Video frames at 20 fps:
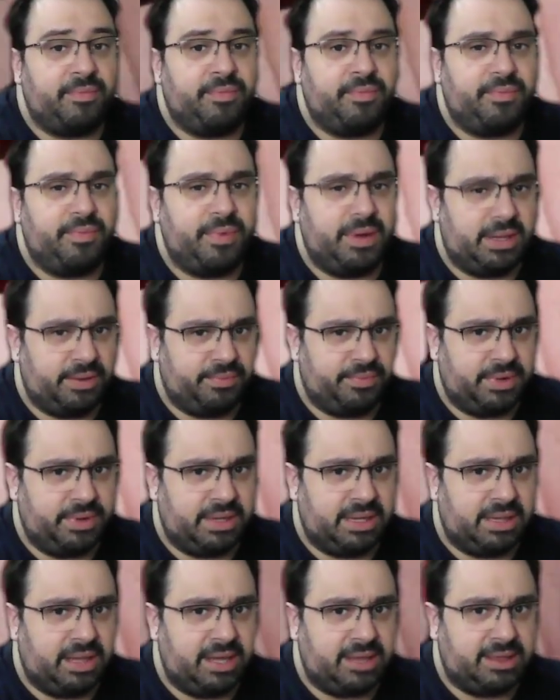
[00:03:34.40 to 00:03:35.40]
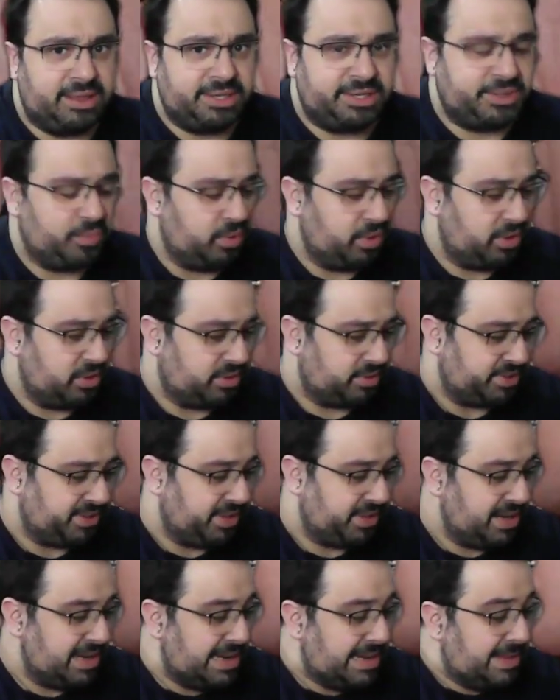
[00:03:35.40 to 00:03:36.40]
really like the swirls.
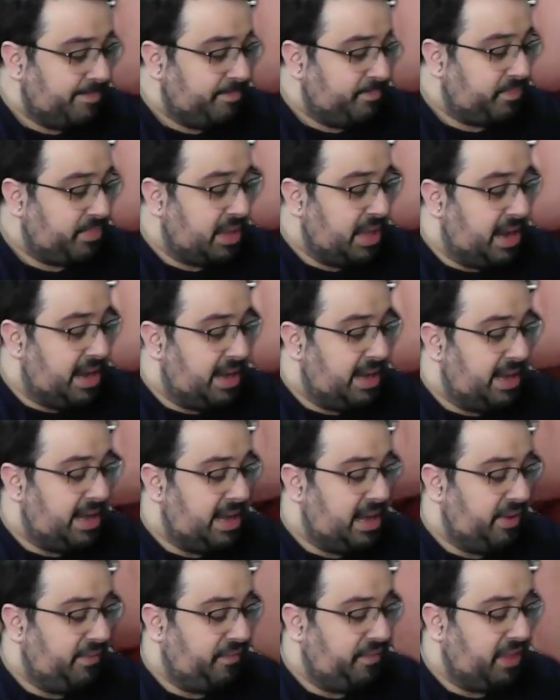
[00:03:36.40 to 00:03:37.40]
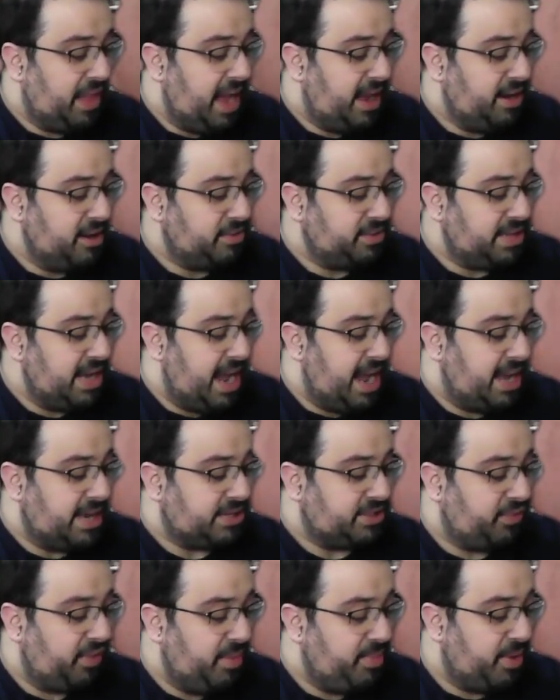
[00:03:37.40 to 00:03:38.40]
Flat out dash.
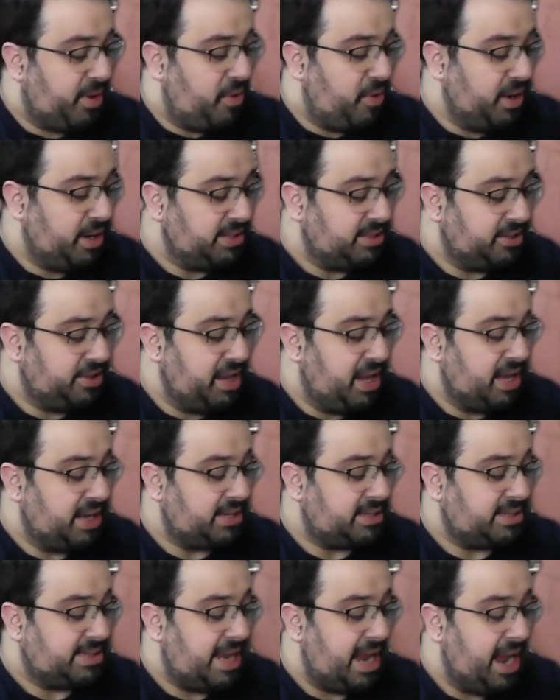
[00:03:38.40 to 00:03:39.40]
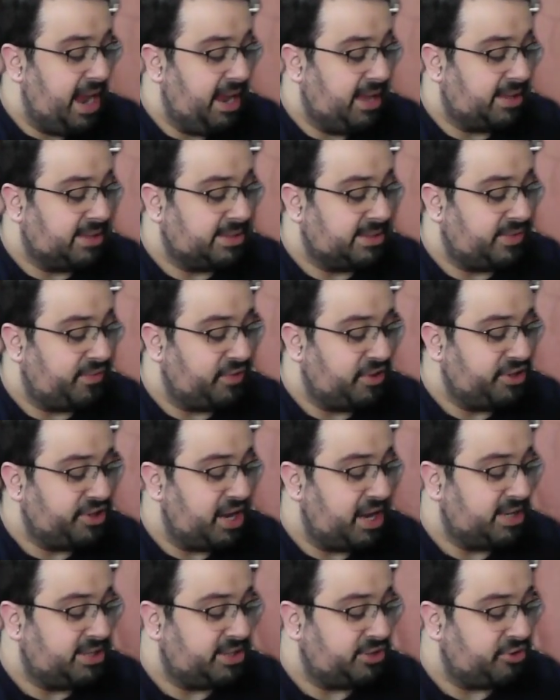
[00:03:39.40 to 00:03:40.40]
Flip a coin until you get tails. For each
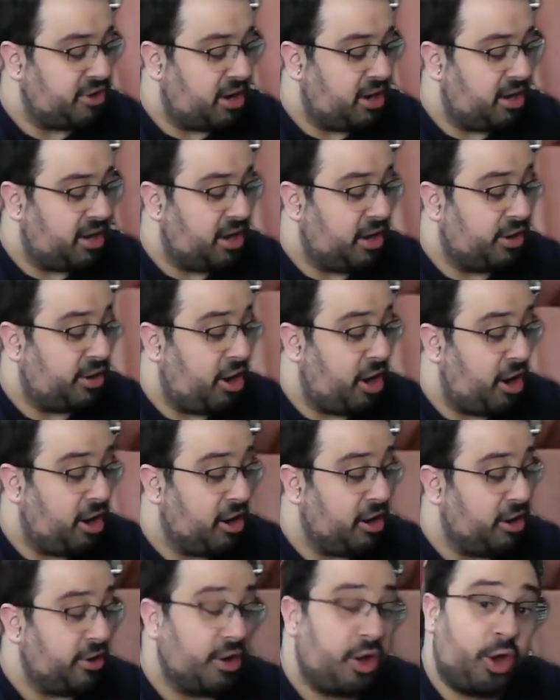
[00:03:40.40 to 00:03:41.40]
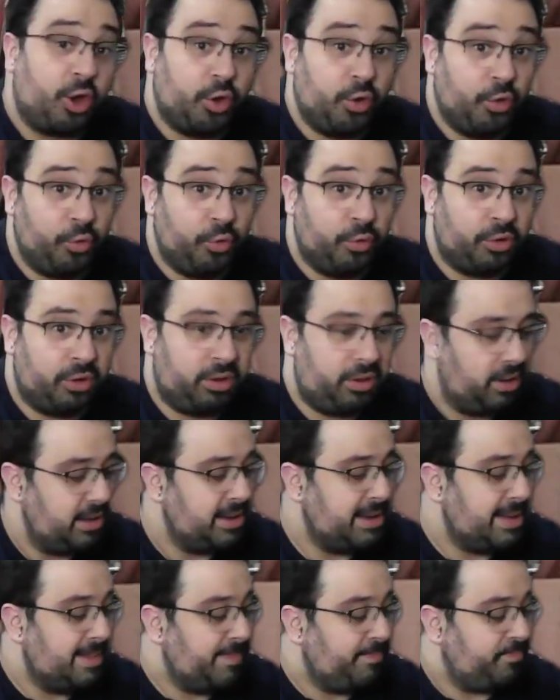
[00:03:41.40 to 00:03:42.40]
heads, draw a card. Cool.
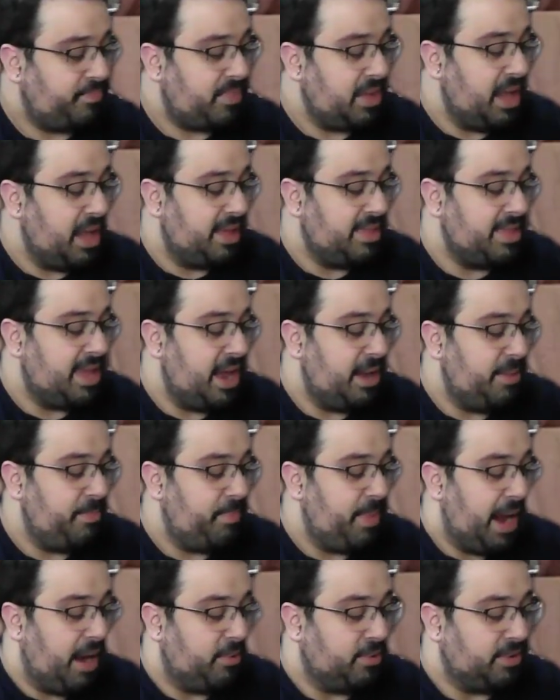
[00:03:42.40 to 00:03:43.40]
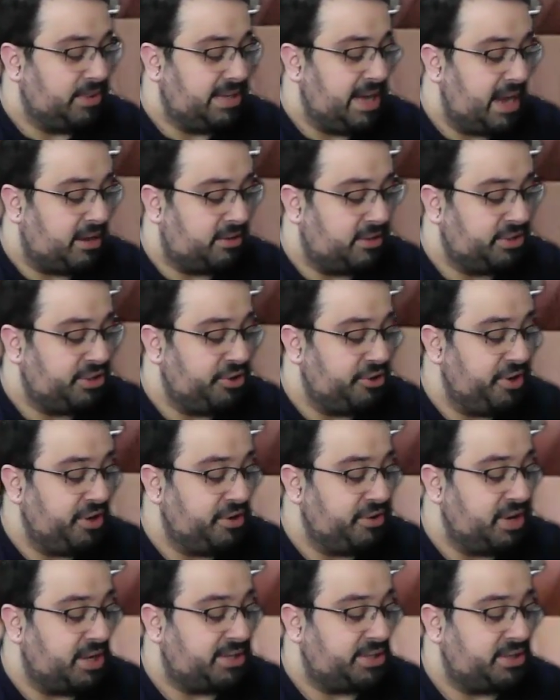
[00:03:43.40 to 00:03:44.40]
And then power tackle. During your
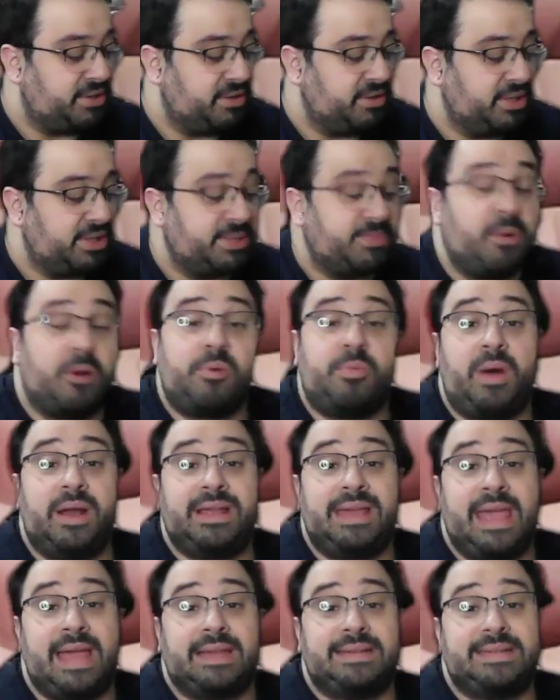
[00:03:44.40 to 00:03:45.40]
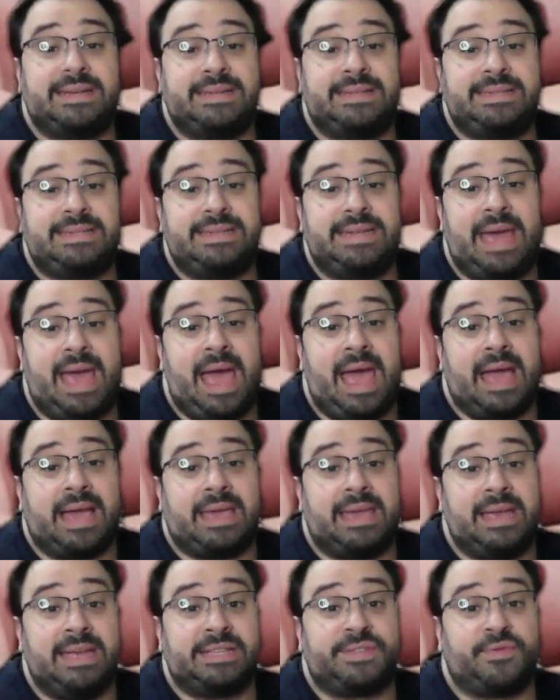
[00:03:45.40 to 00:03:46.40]
next turn, this Pokemon can't attack.
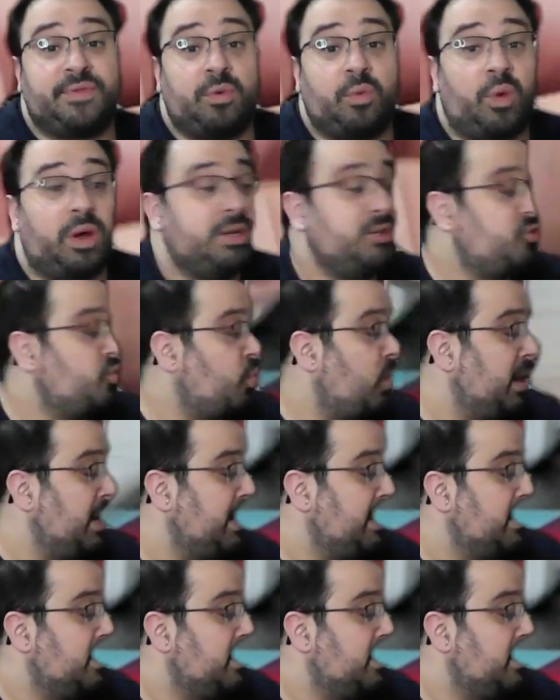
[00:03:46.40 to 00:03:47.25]
It hits for 120.